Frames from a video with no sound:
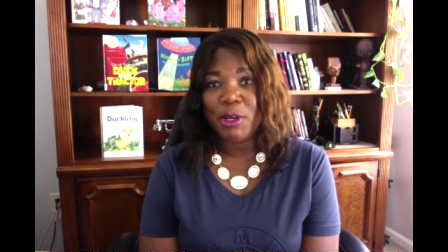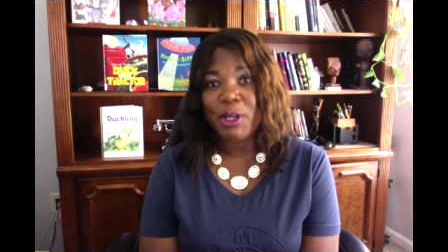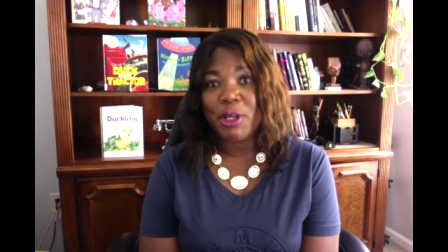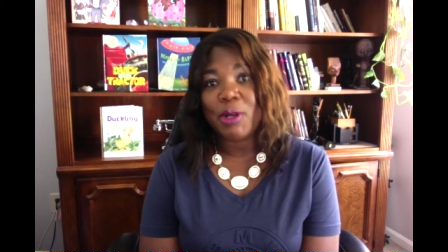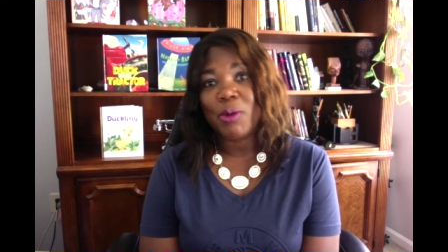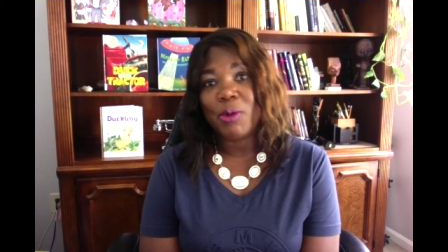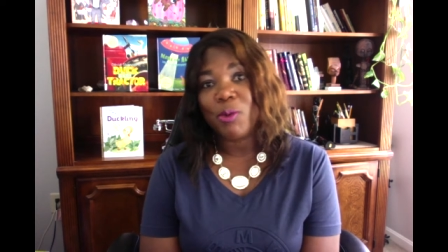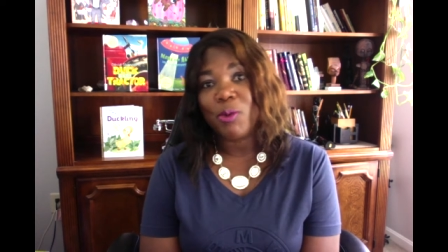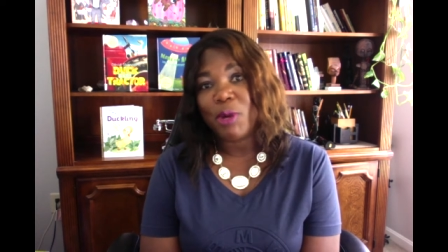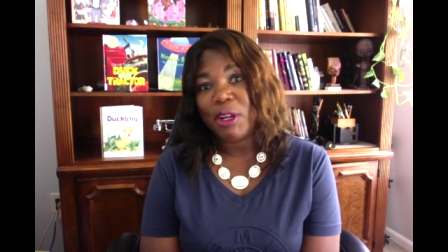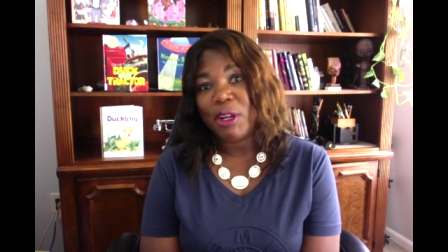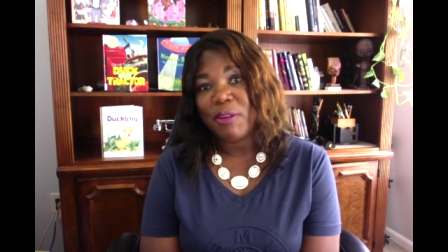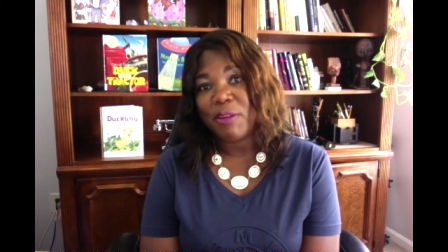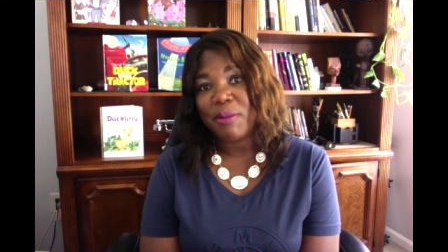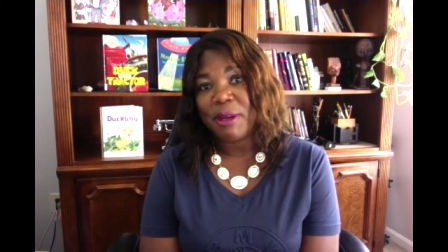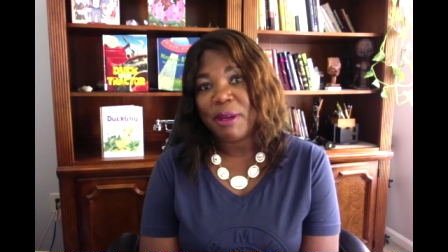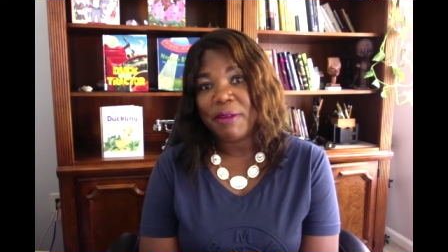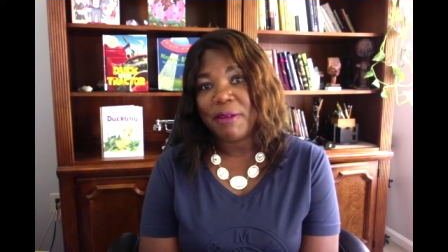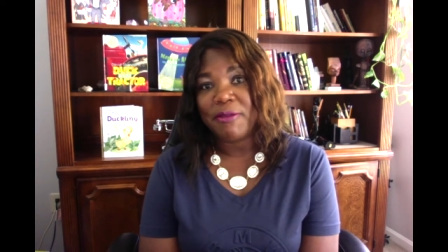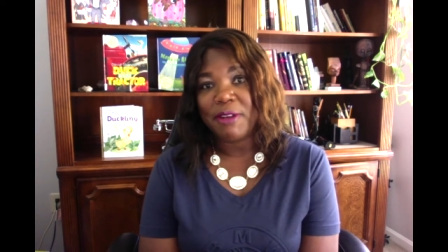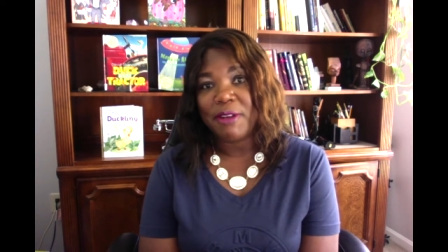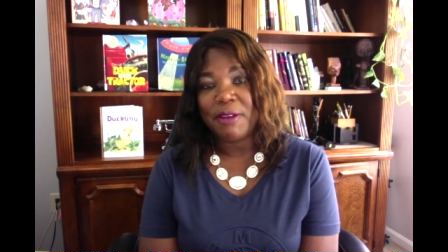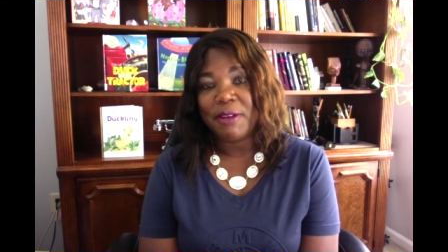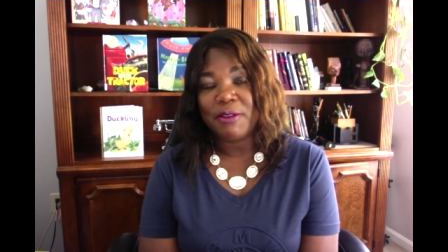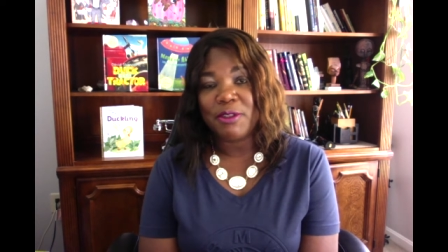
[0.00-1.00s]
or one of my
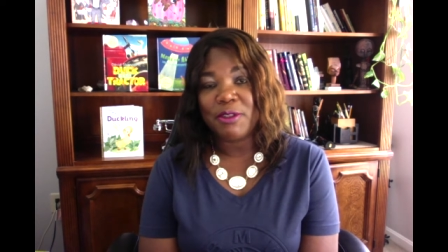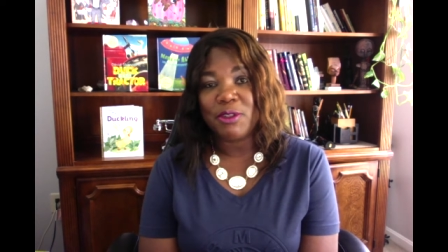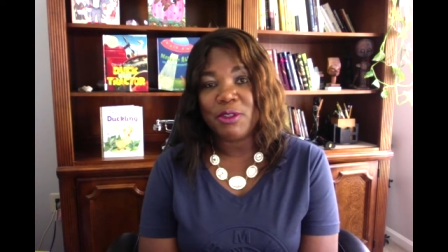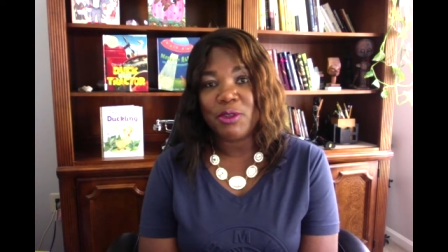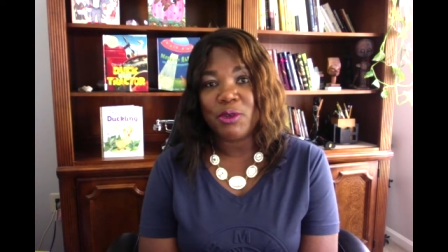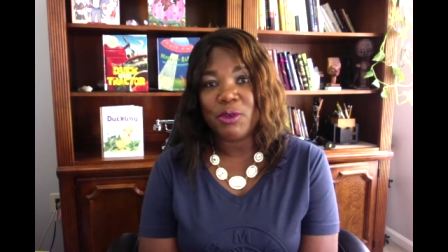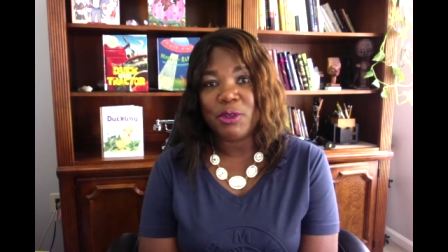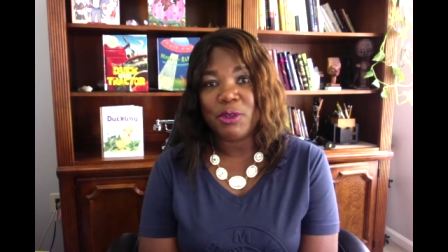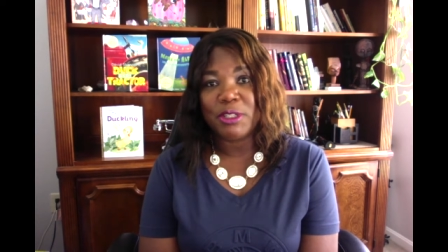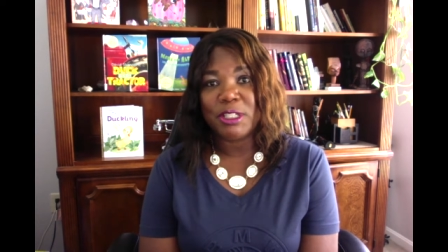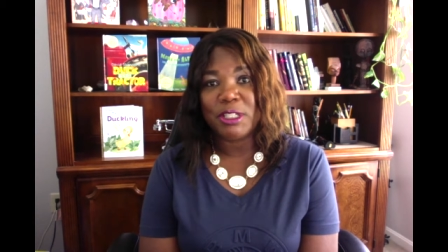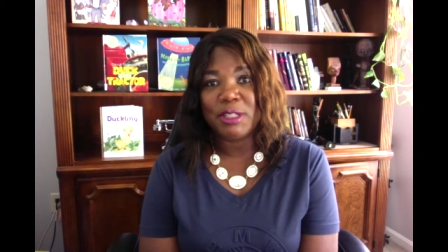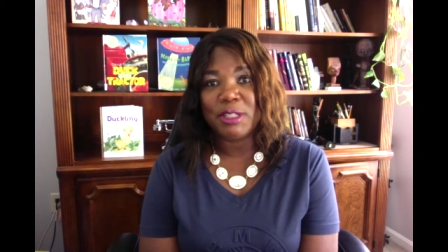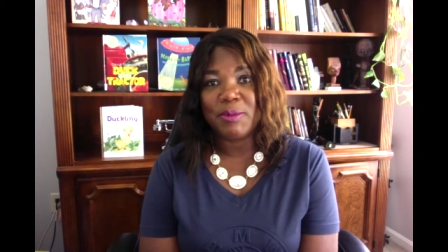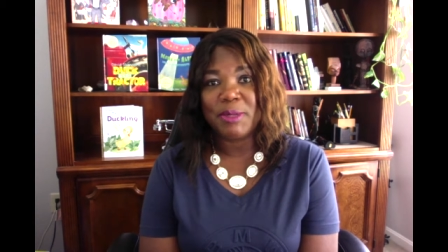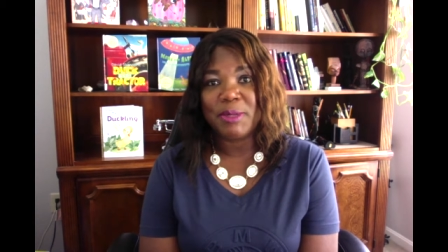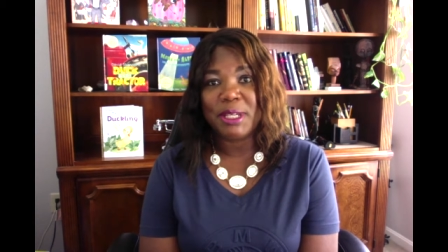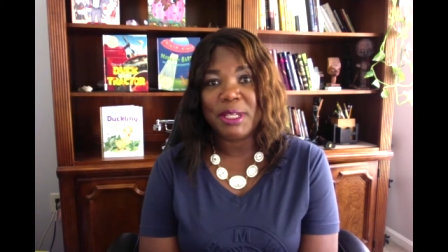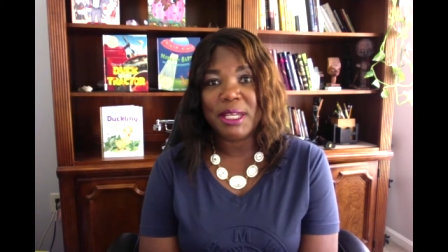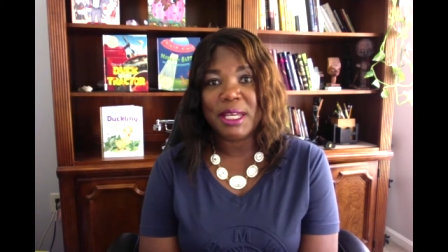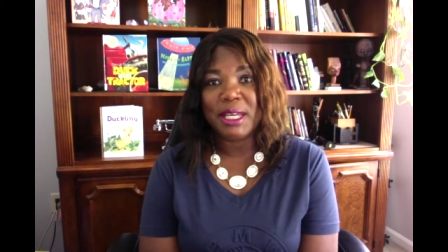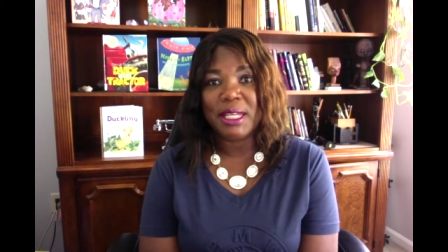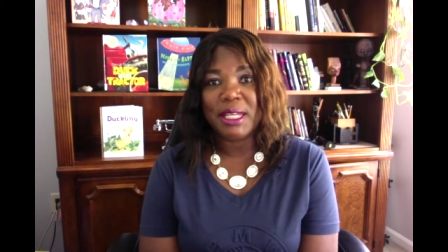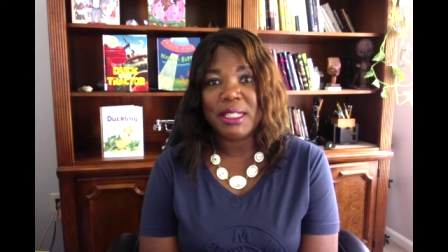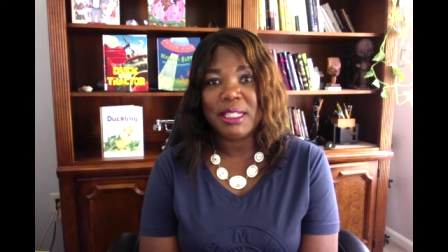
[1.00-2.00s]
favorite stories, is
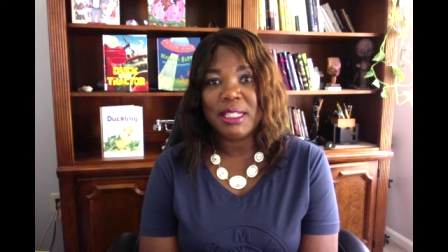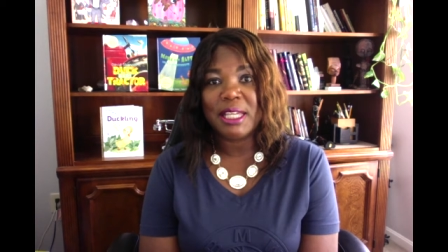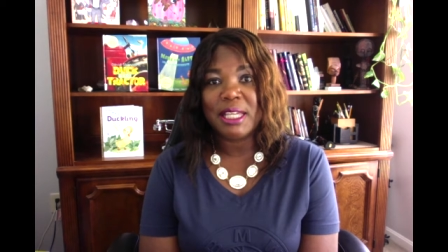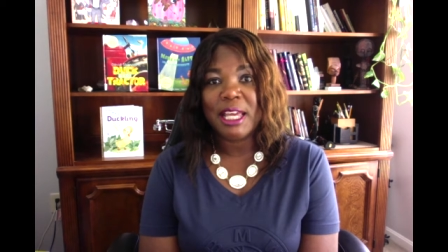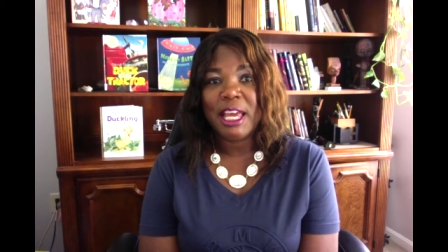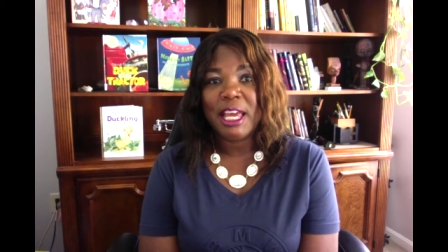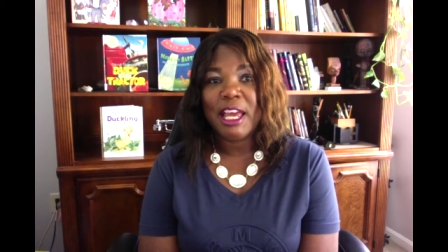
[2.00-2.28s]
because